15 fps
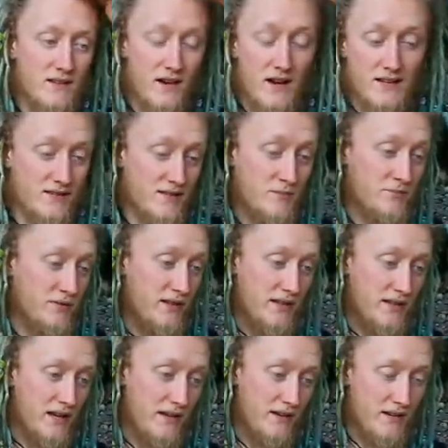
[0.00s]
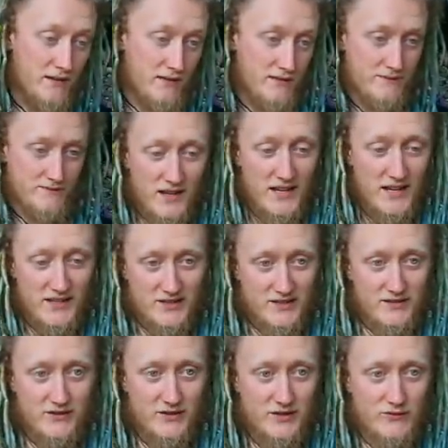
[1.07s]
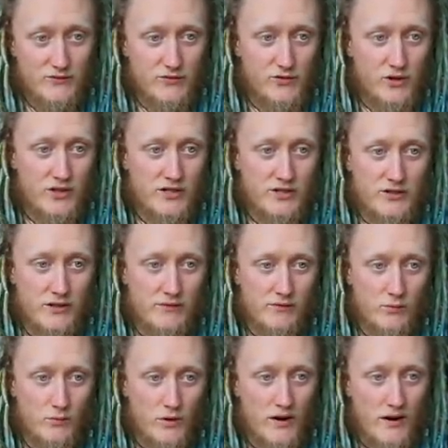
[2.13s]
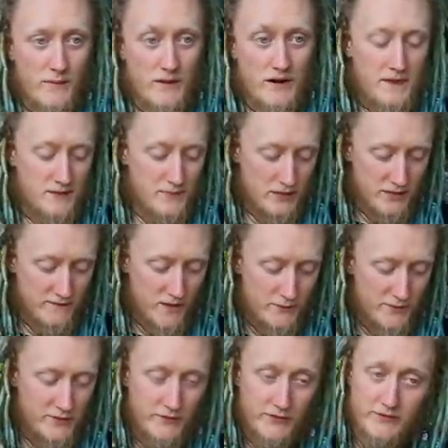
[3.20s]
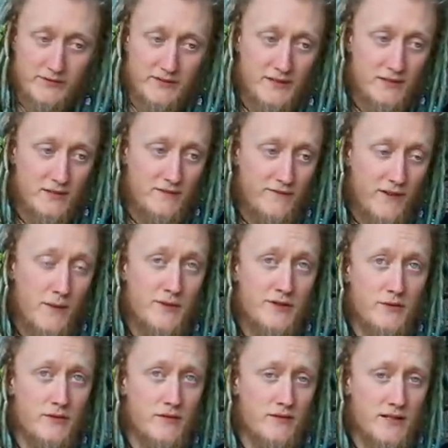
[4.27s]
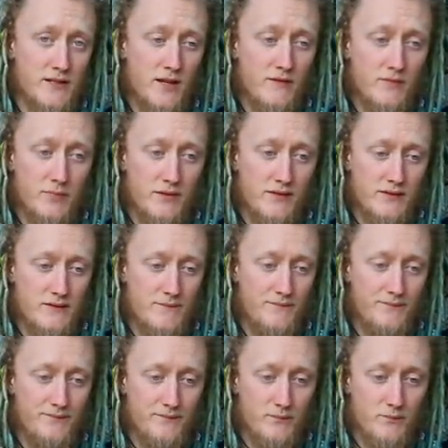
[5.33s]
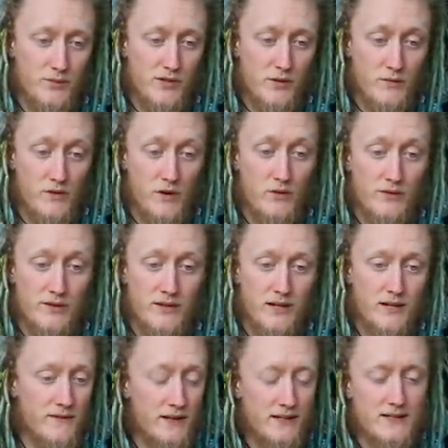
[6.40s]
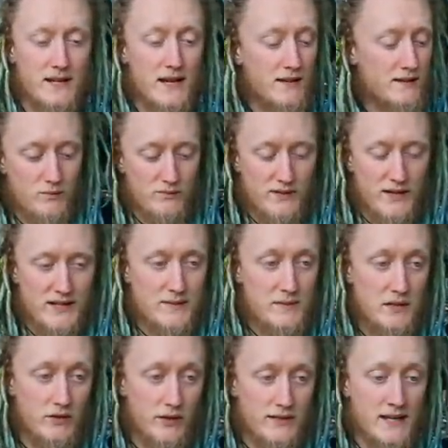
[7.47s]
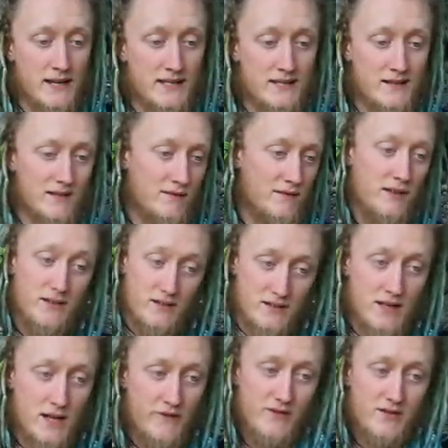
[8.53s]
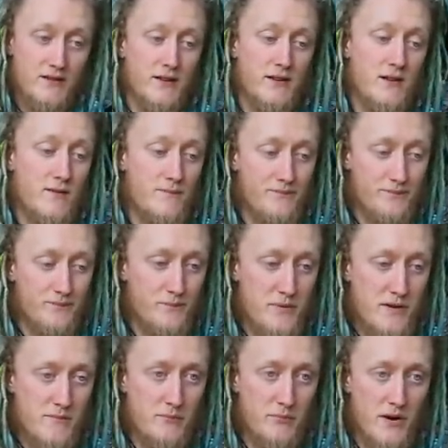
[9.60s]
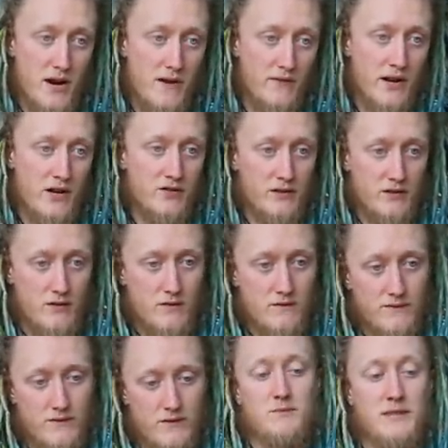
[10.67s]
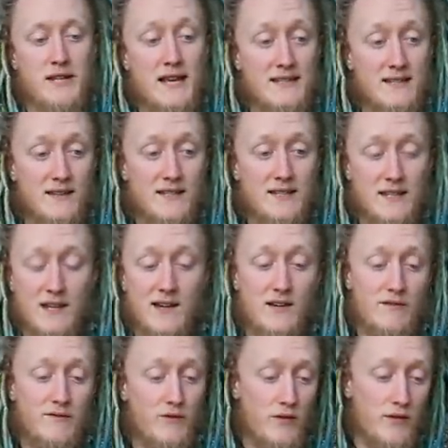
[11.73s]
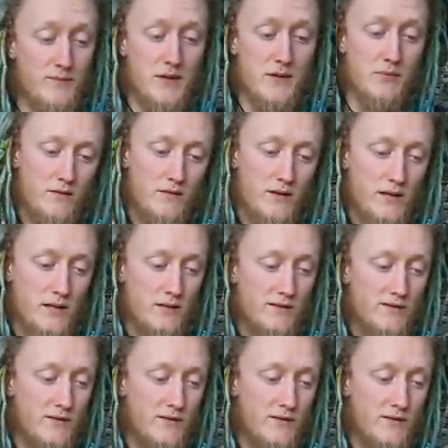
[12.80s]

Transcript: I completely get it, and yeah, just drugs in general worry me, especially pharmaceutical stuff, because we don't know the side effects yet. There has to be a lot of testing, and like, Steph's like being brave and actually going for it, testing this thing out for other people. Like, in the